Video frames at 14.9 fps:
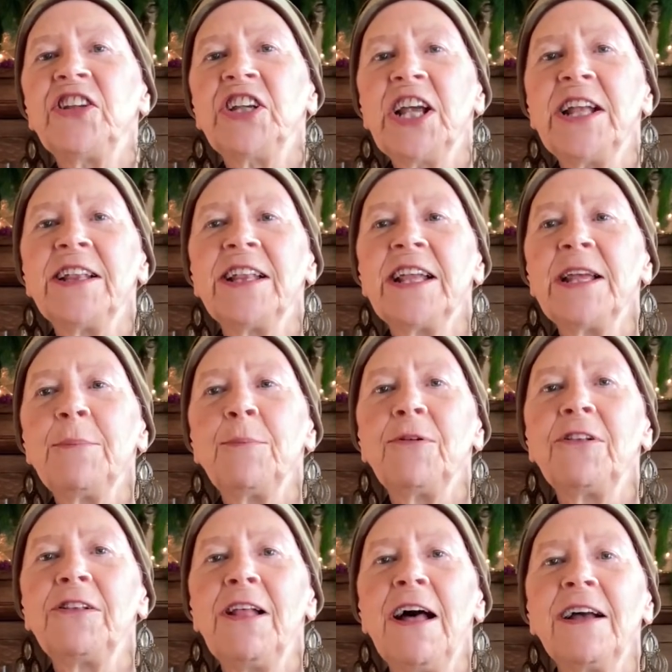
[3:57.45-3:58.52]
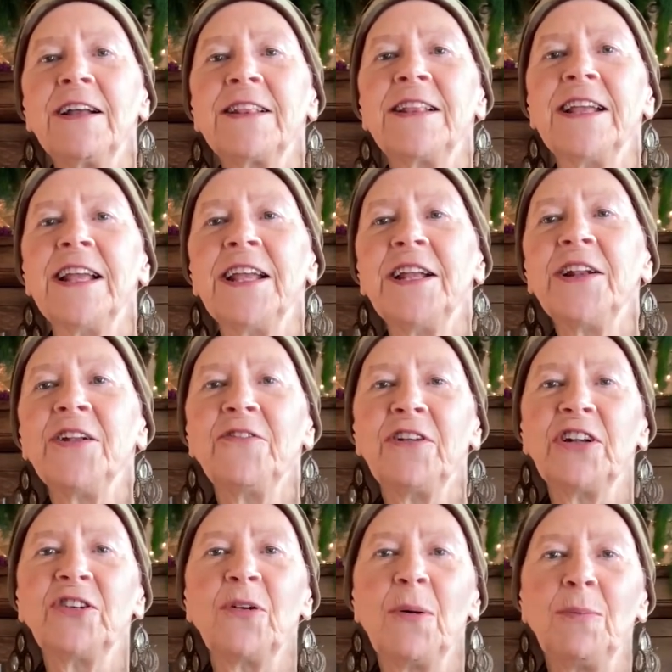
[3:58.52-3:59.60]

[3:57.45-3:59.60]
gently pluck the individual